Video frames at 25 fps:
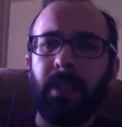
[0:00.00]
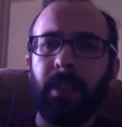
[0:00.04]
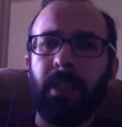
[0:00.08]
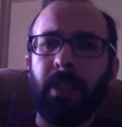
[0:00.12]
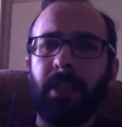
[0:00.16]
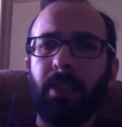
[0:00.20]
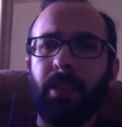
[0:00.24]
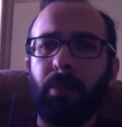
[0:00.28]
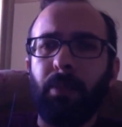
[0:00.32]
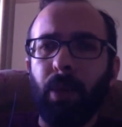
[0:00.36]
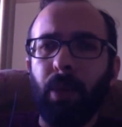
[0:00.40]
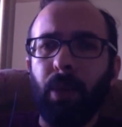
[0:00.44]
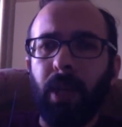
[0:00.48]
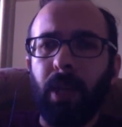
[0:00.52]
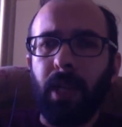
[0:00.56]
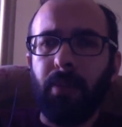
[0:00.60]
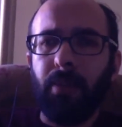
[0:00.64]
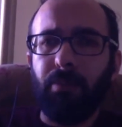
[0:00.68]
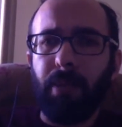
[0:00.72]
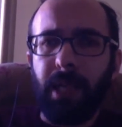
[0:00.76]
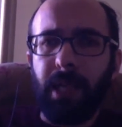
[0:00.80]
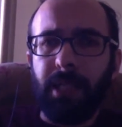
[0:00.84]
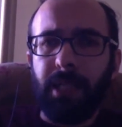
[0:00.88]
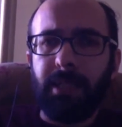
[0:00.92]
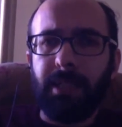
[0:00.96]
What I
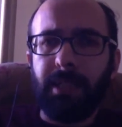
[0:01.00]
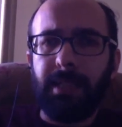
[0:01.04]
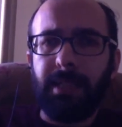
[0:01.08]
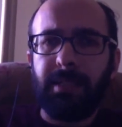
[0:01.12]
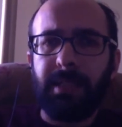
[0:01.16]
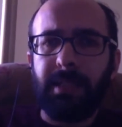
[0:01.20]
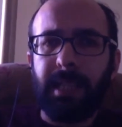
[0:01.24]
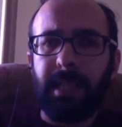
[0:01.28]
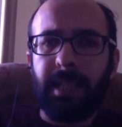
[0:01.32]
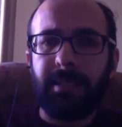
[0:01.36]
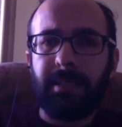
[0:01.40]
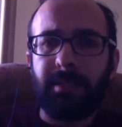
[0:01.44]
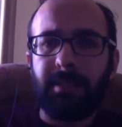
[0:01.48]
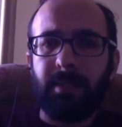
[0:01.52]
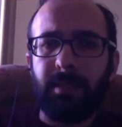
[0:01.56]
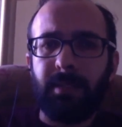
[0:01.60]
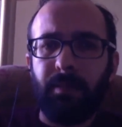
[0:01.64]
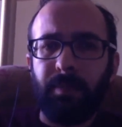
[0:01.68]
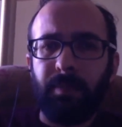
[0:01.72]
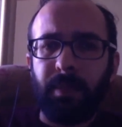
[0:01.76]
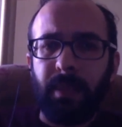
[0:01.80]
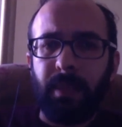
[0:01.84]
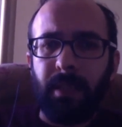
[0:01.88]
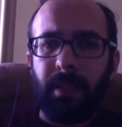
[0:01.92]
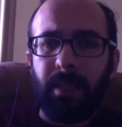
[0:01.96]
meant is that
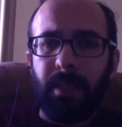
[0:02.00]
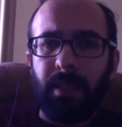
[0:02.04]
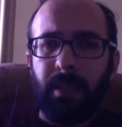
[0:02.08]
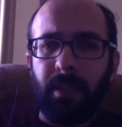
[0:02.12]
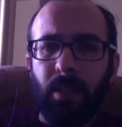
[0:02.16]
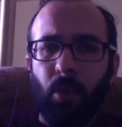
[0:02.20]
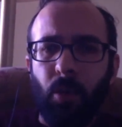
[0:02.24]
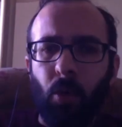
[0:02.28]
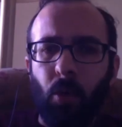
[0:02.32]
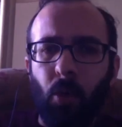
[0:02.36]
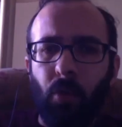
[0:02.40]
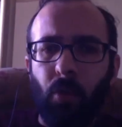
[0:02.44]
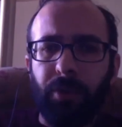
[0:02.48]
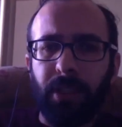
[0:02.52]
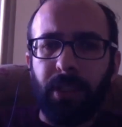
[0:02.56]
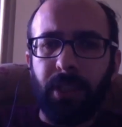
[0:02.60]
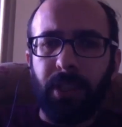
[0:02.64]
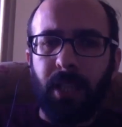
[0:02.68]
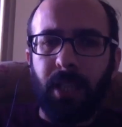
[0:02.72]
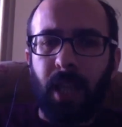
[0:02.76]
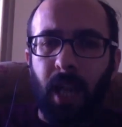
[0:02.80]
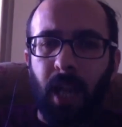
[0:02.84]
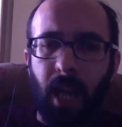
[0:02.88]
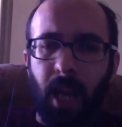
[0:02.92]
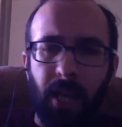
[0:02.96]

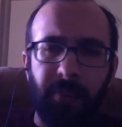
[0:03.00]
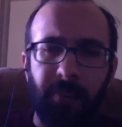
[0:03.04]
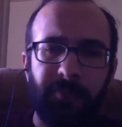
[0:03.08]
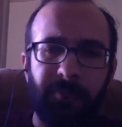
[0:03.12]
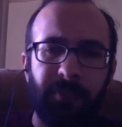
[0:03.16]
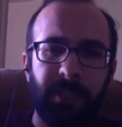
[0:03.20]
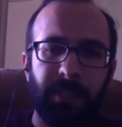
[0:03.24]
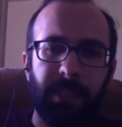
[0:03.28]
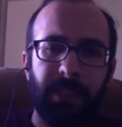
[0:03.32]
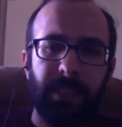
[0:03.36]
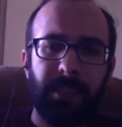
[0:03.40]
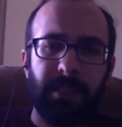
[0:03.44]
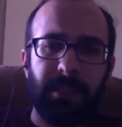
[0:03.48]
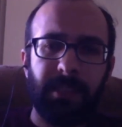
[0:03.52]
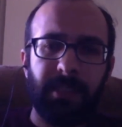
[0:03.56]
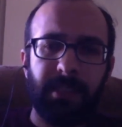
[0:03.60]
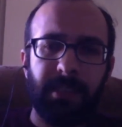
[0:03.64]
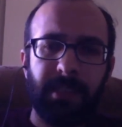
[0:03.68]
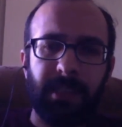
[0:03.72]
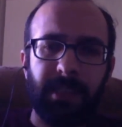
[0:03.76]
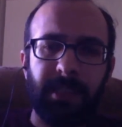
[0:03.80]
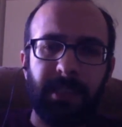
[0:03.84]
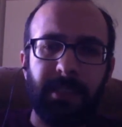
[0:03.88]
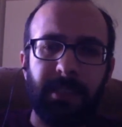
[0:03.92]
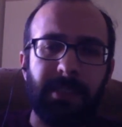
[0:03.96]
overconfidence
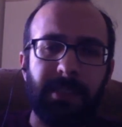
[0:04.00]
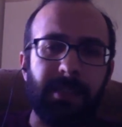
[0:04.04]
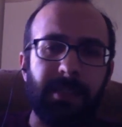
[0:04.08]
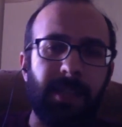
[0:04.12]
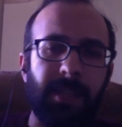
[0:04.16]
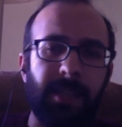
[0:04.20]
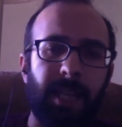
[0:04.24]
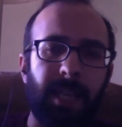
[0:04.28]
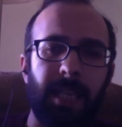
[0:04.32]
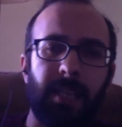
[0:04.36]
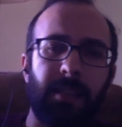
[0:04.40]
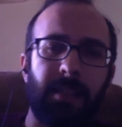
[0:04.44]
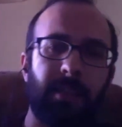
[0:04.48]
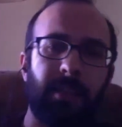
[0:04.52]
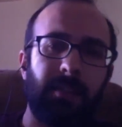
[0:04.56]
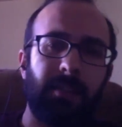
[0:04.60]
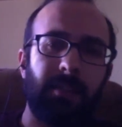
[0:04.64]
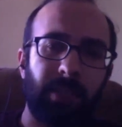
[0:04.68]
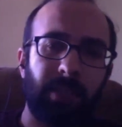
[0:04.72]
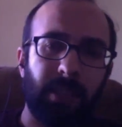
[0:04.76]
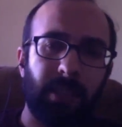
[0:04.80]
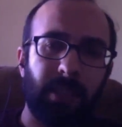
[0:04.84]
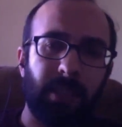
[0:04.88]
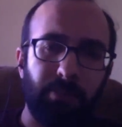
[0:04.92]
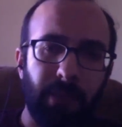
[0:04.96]
in the scientific
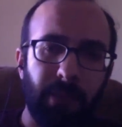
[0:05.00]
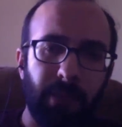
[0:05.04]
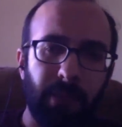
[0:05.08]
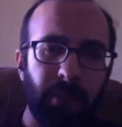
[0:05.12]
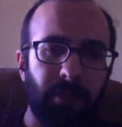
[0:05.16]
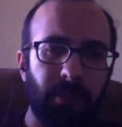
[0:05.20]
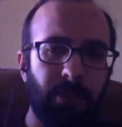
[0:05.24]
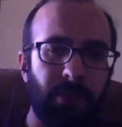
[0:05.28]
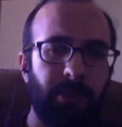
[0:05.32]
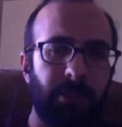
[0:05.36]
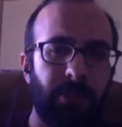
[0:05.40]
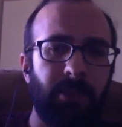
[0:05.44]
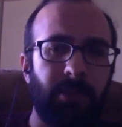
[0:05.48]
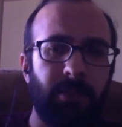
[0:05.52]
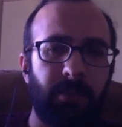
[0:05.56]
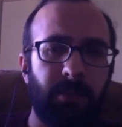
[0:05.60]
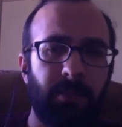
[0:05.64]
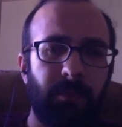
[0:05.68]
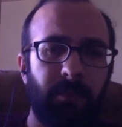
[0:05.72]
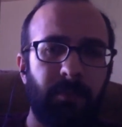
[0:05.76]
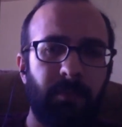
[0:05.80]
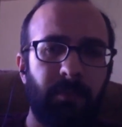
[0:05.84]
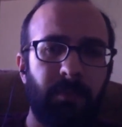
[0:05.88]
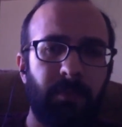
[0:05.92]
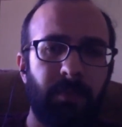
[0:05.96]
method
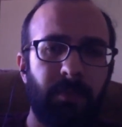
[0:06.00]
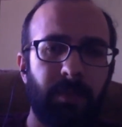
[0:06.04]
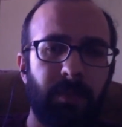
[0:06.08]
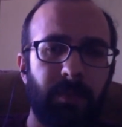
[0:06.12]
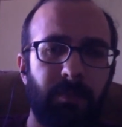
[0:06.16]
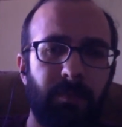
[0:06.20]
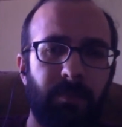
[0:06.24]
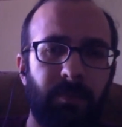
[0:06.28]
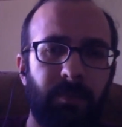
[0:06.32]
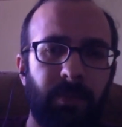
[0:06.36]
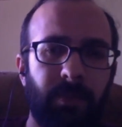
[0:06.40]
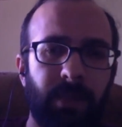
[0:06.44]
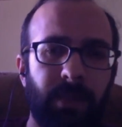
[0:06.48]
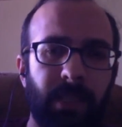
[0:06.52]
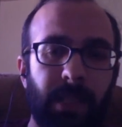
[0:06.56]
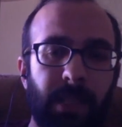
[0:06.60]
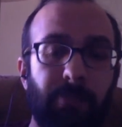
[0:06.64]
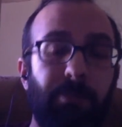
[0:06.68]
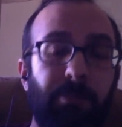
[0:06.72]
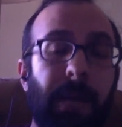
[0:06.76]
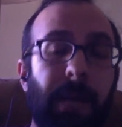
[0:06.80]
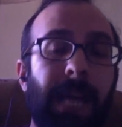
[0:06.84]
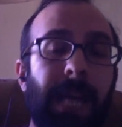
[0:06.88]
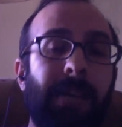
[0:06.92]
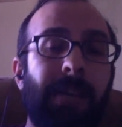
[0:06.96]
can
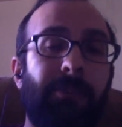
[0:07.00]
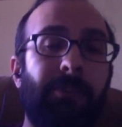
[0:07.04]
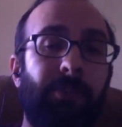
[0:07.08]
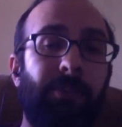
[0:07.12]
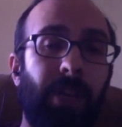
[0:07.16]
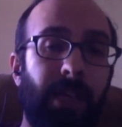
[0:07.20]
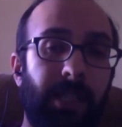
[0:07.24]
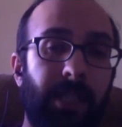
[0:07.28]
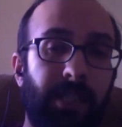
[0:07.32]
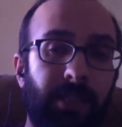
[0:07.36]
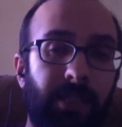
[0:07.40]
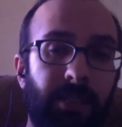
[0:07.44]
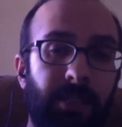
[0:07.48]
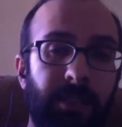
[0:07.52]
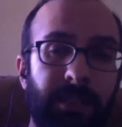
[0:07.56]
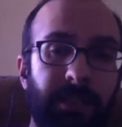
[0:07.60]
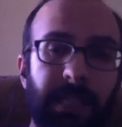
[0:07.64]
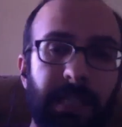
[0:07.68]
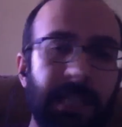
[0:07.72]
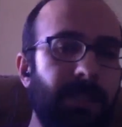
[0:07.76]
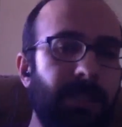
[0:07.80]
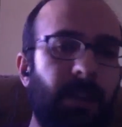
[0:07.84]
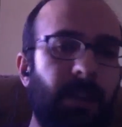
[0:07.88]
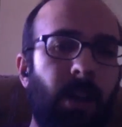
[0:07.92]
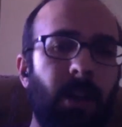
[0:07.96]
backfire. That's
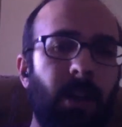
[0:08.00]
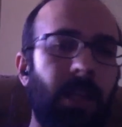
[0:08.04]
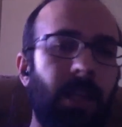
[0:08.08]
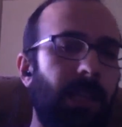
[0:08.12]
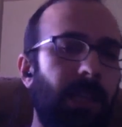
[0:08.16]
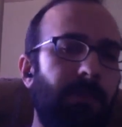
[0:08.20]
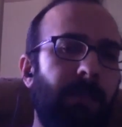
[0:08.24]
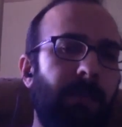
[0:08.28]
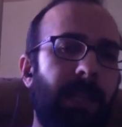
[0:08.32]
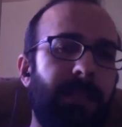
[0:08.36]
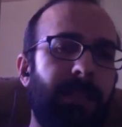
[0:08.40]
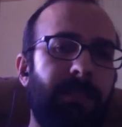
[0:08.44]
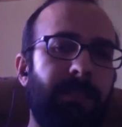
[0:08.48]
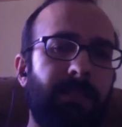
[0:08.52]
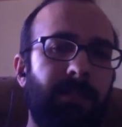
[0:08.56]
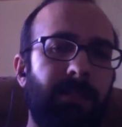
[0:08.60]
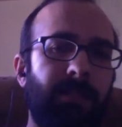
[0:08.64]
all I meant.